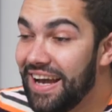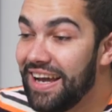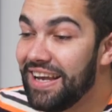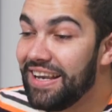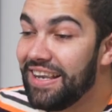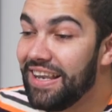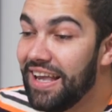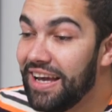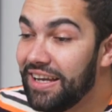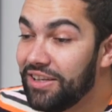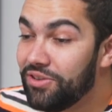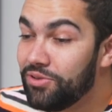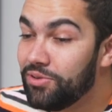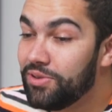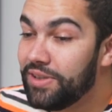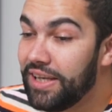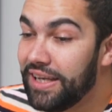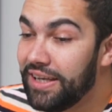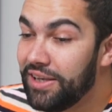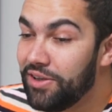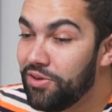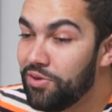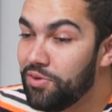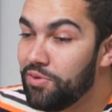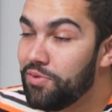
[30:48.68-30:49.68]
I'd like to
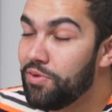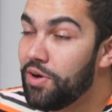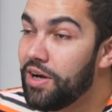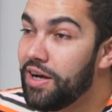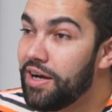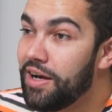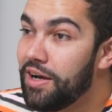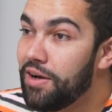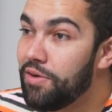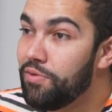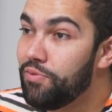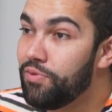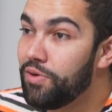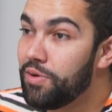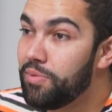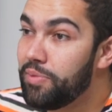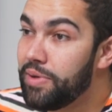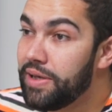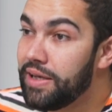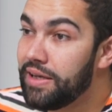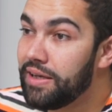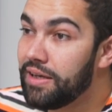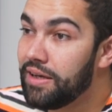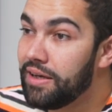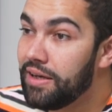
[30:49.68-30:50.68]
thank you for
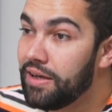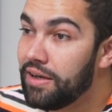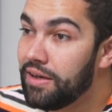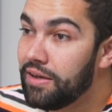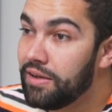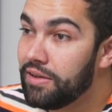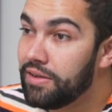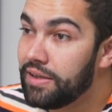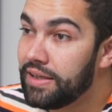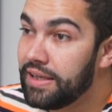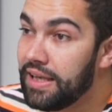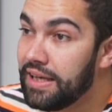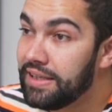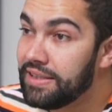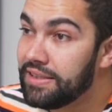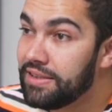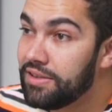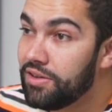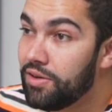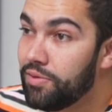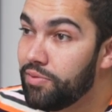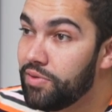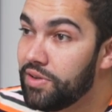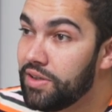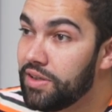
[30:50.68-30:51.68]
being the guest
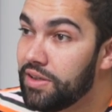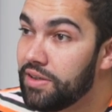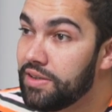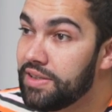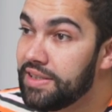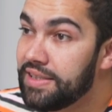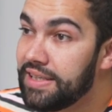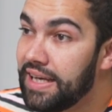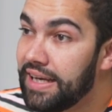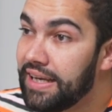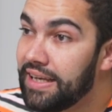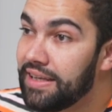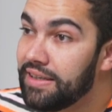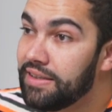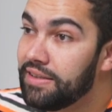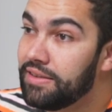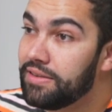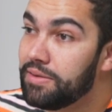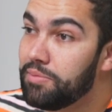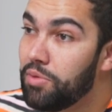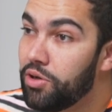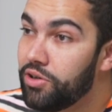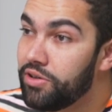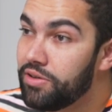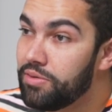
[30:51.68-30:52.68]
of the second
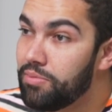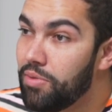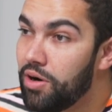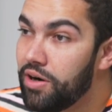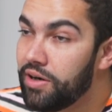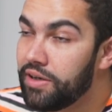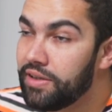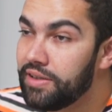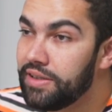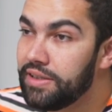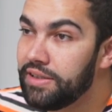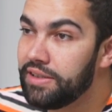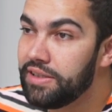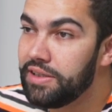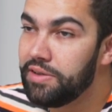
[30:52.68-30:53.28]
Modern Marketing